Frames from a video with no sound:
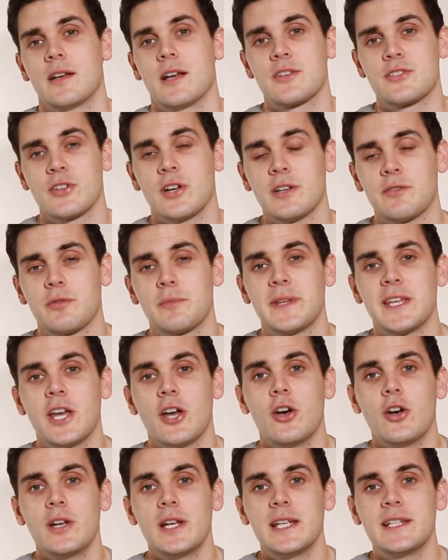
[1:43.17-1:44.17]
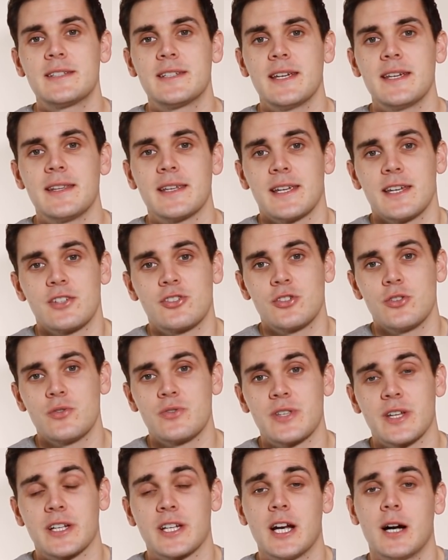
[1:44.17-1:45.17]
Aside from the early teething issues
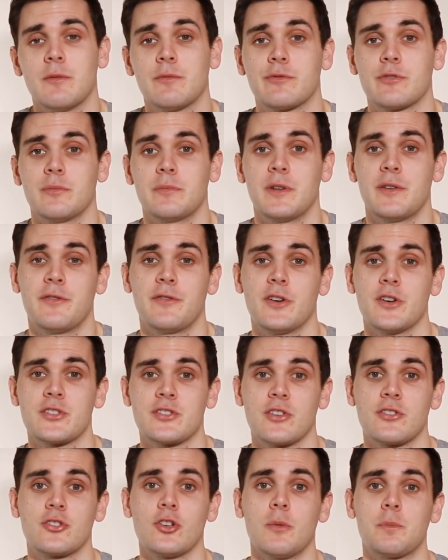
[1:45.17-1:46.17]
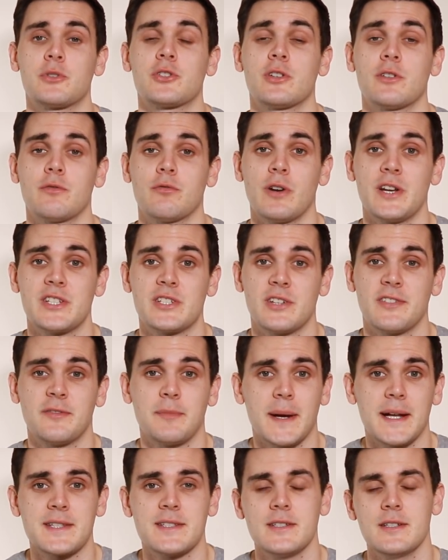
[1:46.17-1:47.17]
that come from the first adoption of race shift
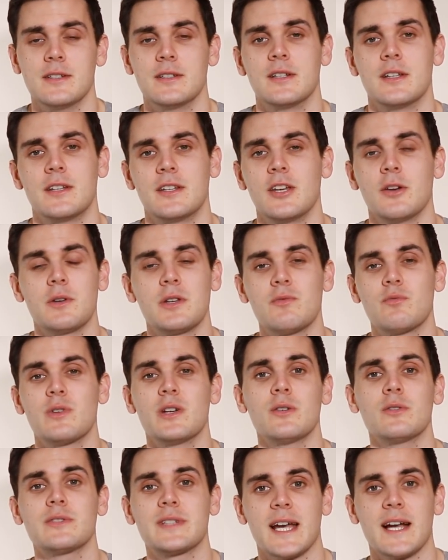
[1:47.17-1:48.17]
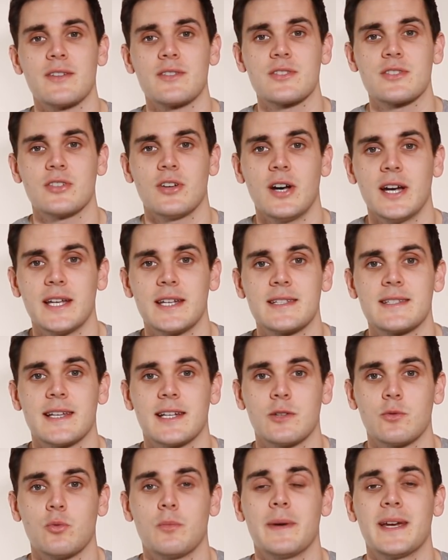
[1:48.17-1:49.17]
pattern, the only real downside is
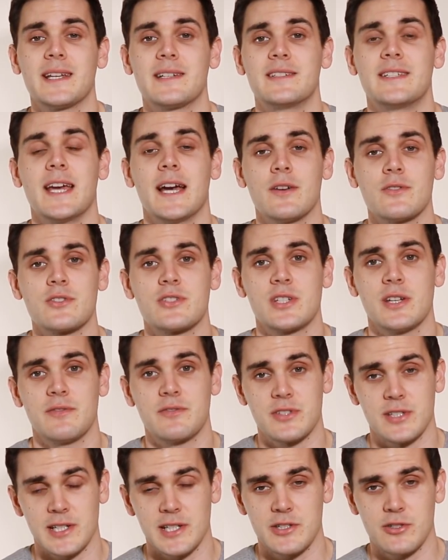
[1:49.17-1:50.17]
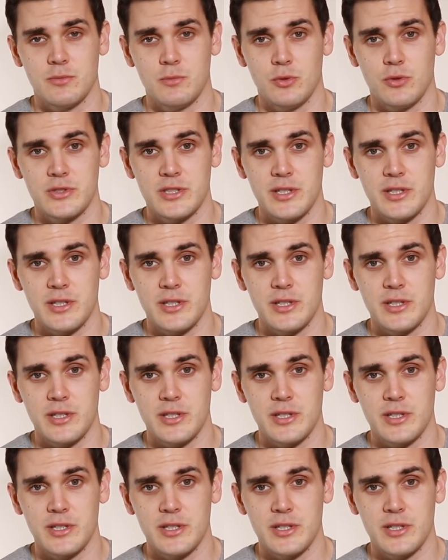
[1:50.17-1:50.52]
that it will make downshifts a little more